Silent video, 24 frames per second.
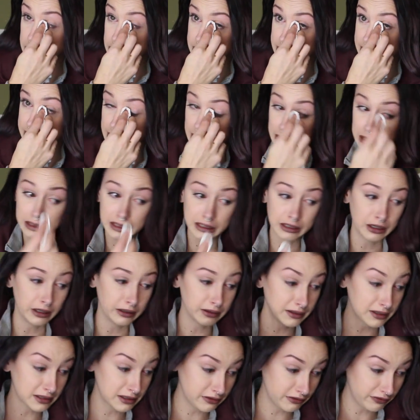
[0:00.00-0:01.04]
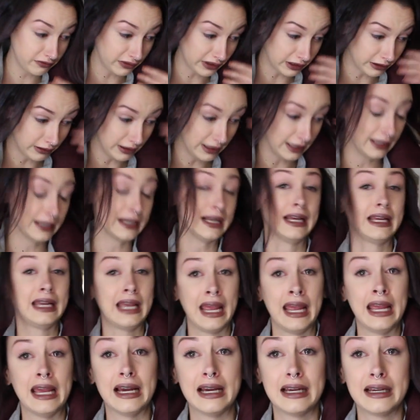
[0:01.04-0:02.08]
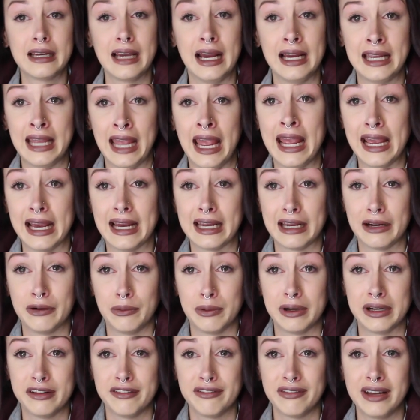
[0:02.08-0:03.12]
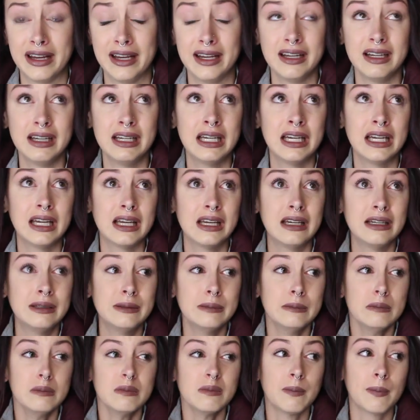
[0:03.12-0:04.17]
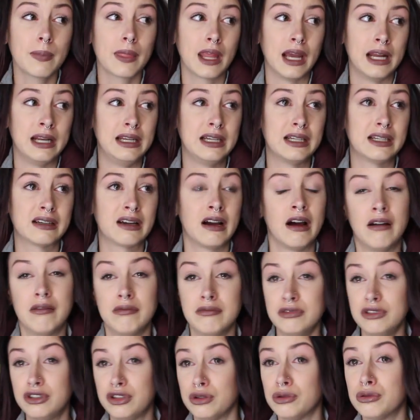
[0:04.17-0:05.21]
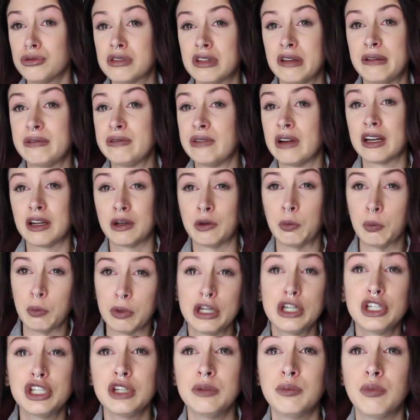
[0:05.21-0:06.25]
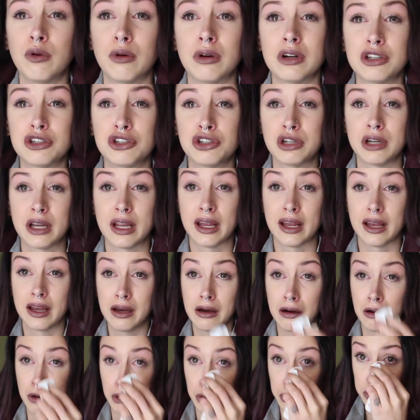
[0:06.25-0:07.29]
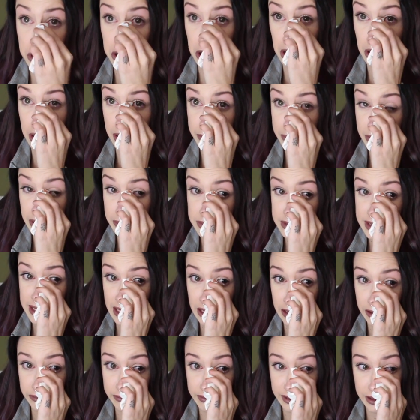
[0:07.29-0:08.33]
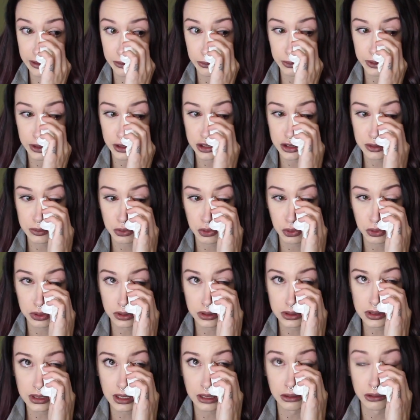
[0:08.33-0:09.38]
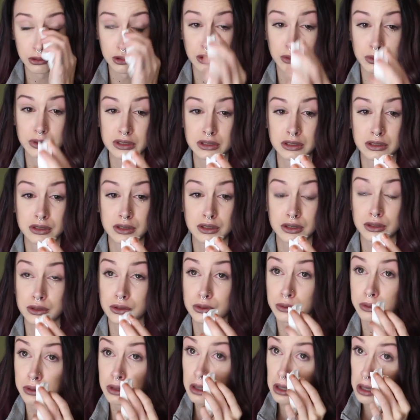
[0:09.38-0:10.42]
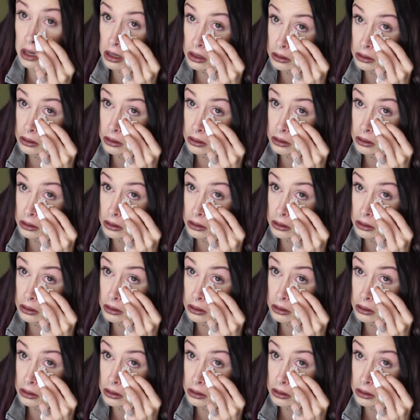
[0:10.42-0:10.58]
suddenly got this feeling, and I can't get rid of it. I need to do some fucking Ouija board shit. Oh God, but I'm terrified of Ouija boards. I don't know what to do.